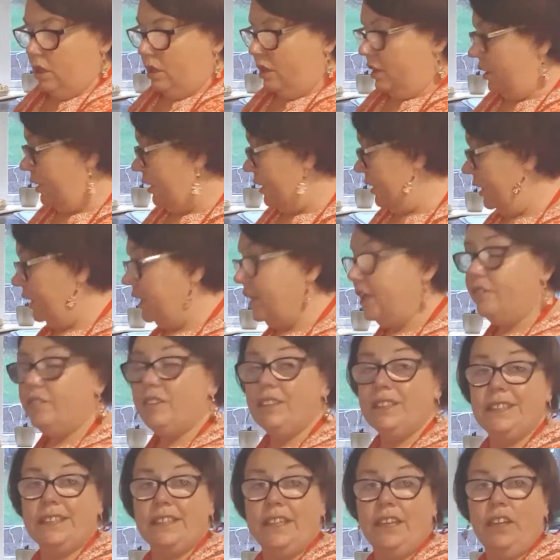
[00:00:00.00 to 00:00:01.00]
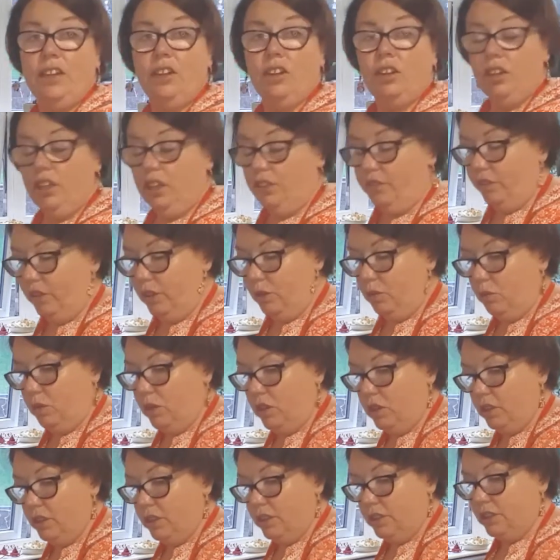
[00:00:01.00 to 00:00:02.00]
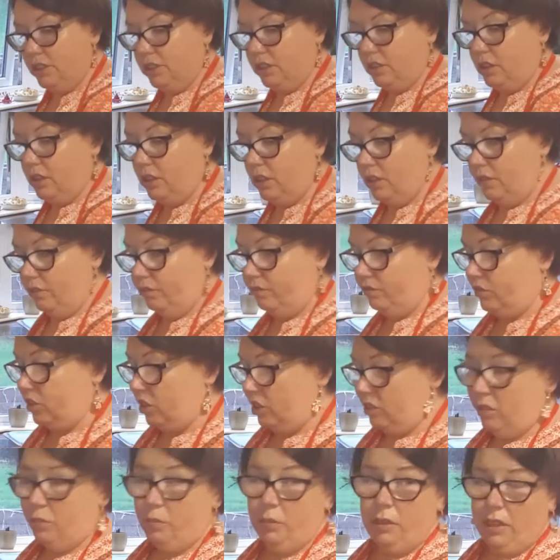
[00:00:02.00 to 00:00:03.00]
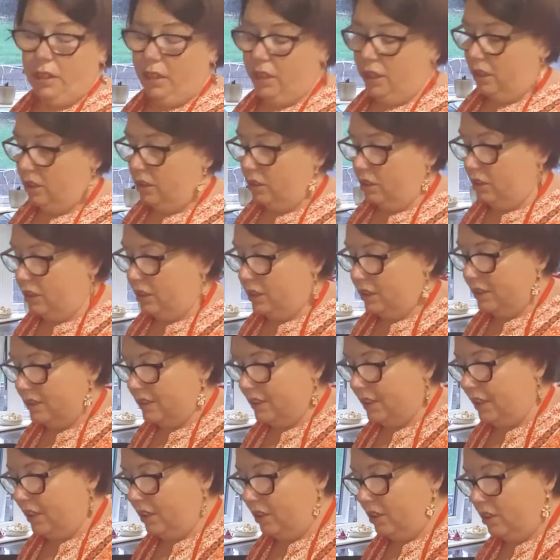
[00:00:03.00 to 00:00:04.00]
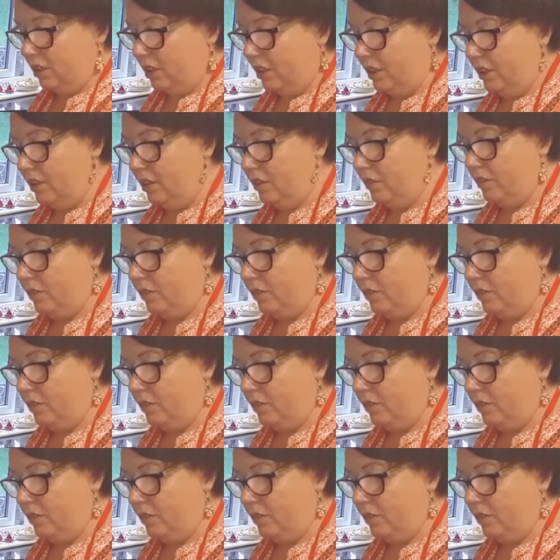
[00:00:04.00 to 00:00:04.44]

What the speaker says: Now you can leave the skin on if you want. I'm not keen on the skin on it.